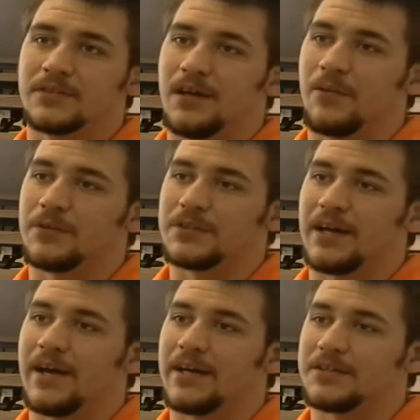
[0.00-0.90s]
I wish
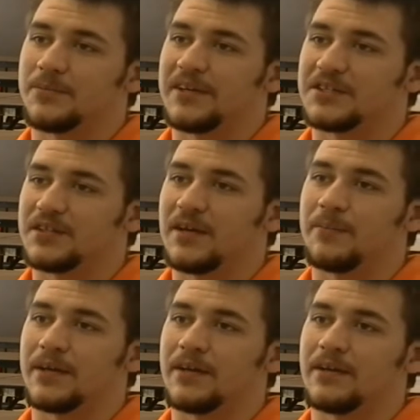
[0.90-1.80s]
I had somebody
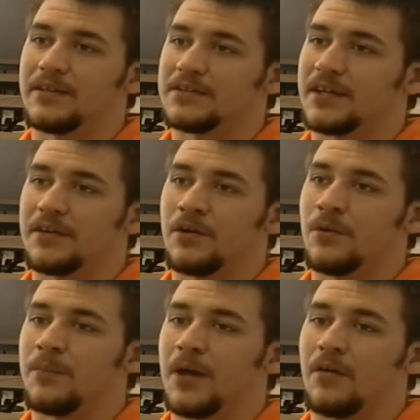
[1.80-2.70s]
step in and say, no,
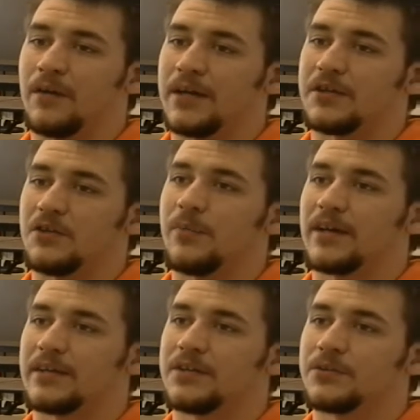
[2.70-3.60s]
I'm not letting you
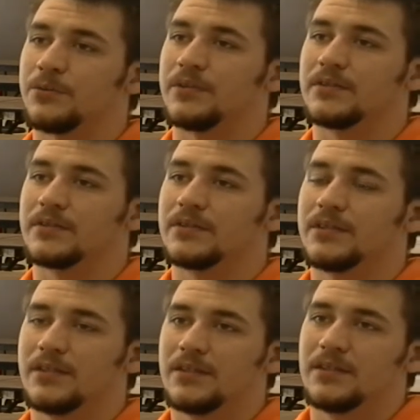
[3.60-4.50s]
make that choice.
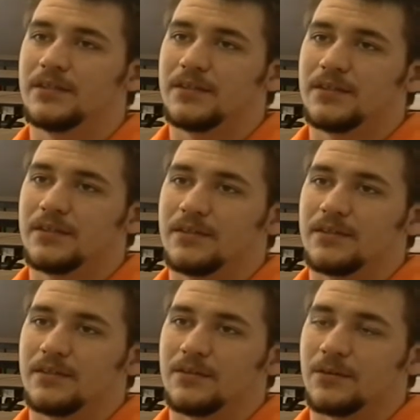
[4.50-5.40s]

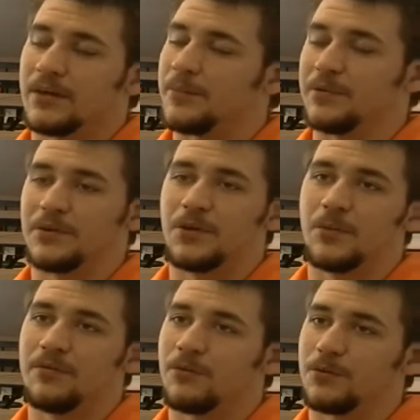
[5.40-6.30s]
Or hit me with a
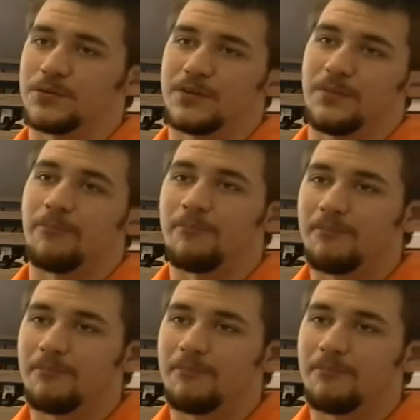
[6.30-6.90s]
2x4 or something.